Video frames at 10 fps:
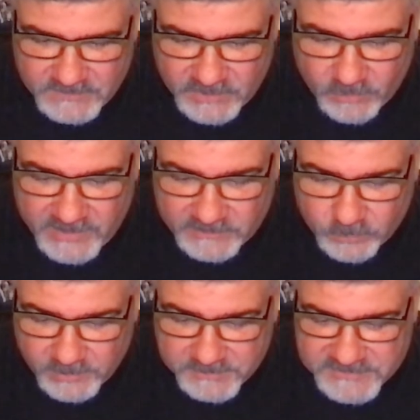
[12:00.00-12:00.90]
Your His
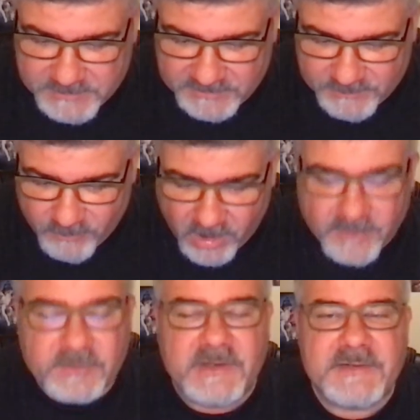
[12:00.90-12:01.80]
workmanship is
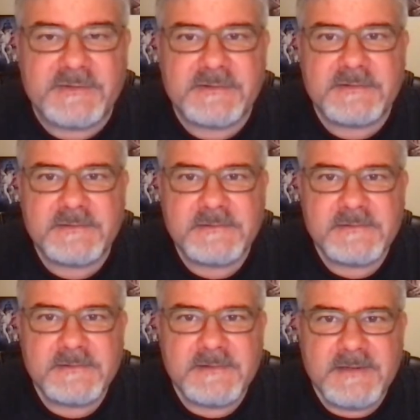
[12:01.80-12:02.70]
marvelous.
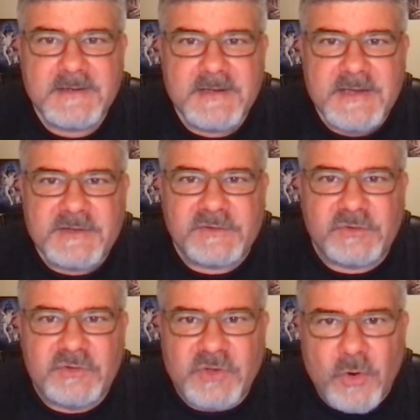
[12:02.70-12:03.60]
So
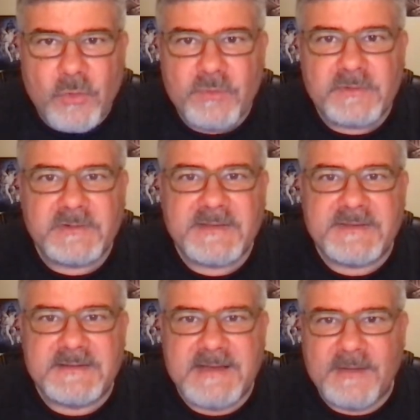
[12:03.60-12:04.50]
don't let
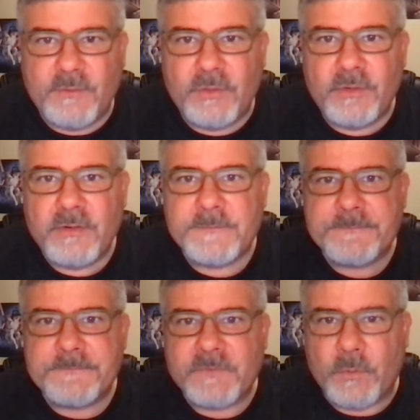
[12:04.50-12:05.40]
the devil
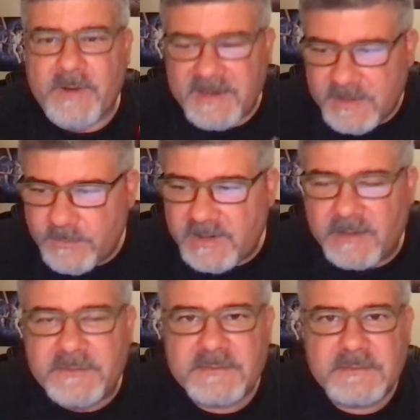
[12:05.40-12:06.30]
or anyone
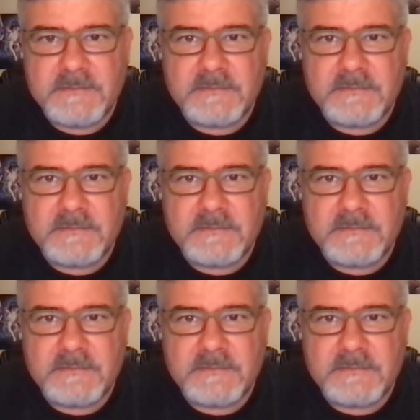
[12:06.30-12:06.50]
else